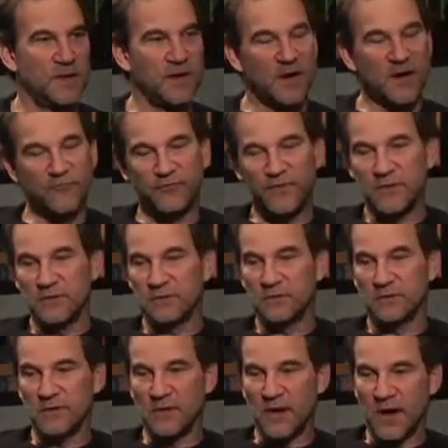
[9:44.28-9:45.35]
I
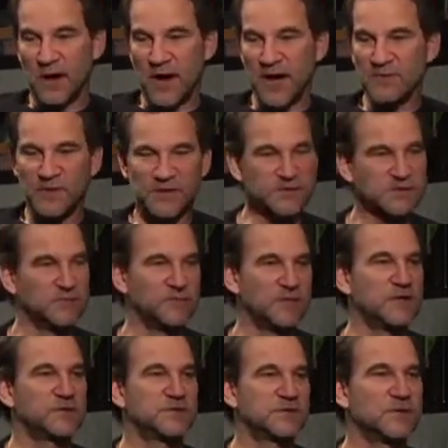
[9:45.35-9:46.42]
figure I must have
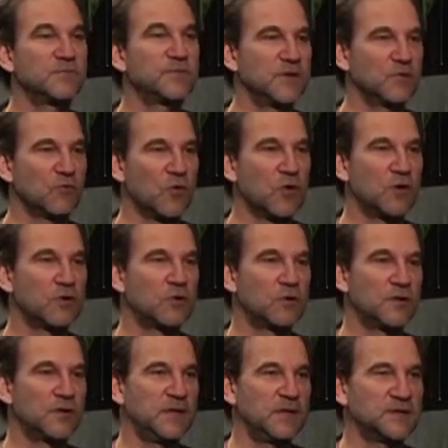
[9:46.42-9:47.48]
done something wrong
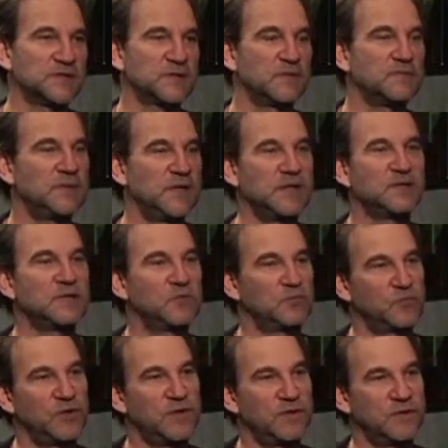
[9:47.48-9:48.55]
or some
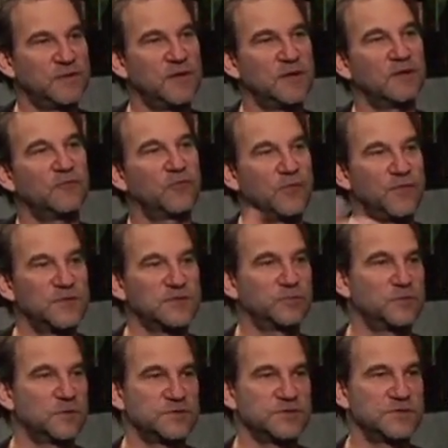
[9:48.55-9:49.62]
incomplete thing for this
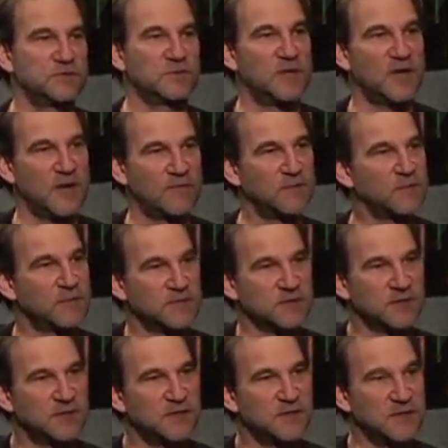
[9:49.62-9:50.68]
person to be having
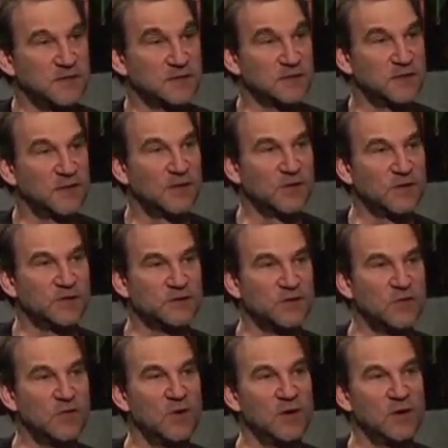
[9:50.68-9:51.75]
these ideas.
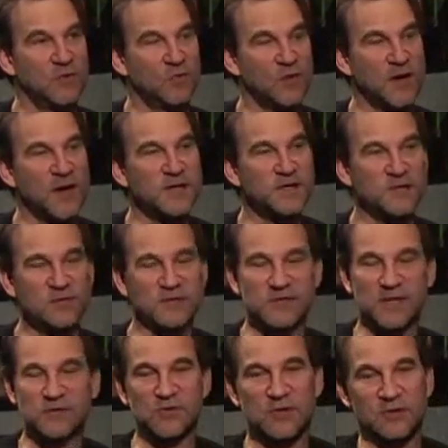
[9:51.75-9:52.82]
So what I do is
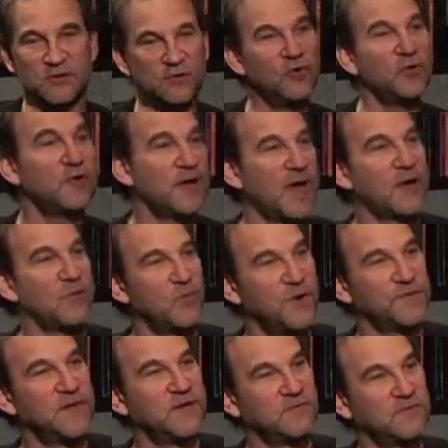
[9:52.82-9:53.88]
I try to look at
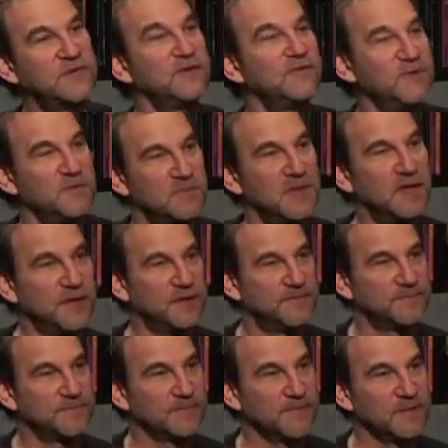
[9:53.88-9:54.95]
what they've given me
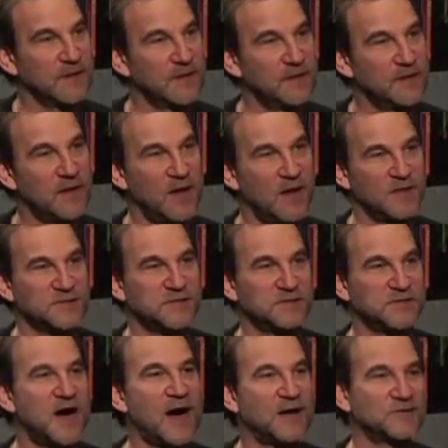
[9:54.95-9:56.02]
as a
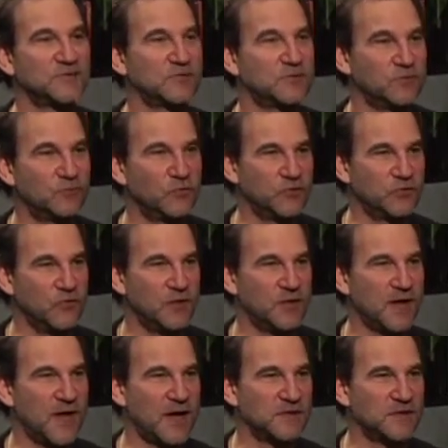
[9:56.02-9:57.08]
doctor would
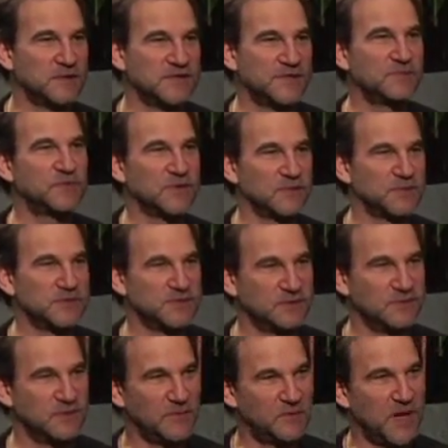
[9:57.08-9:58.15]
look at symptoms in a